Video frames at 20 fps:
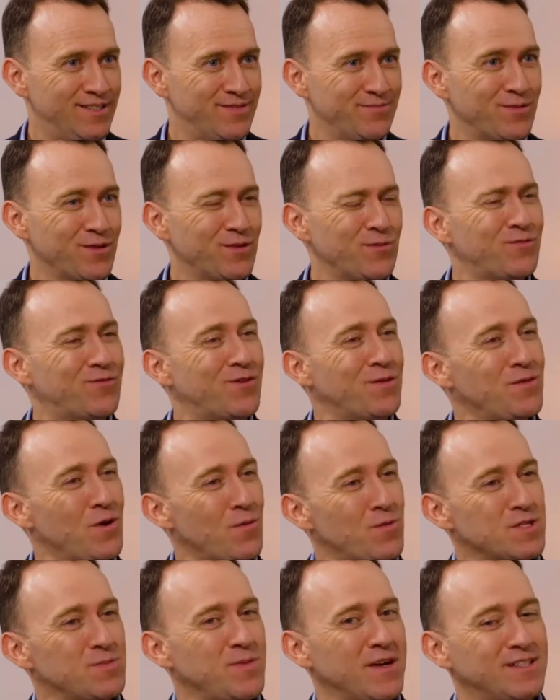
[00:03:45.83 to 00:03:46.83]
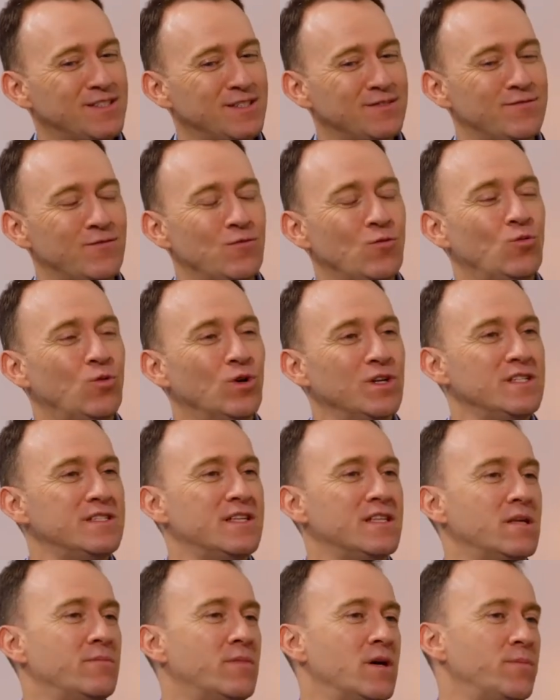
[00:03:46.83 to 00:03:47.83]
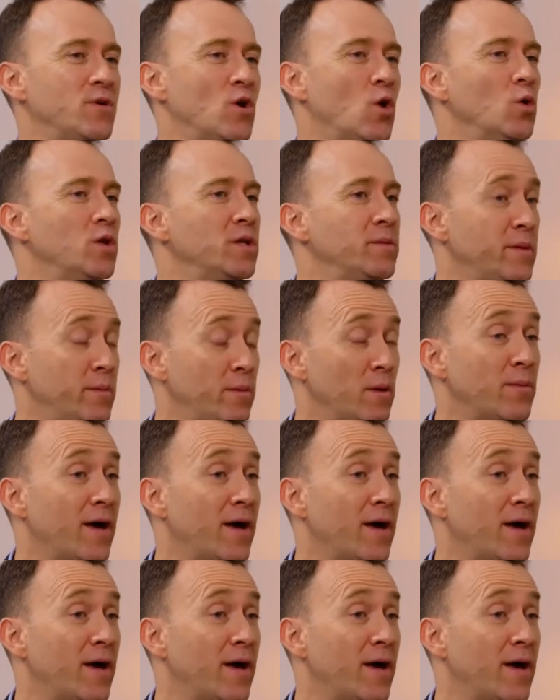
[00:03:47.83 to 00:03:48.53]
But from your perspective, what is it that might be holding people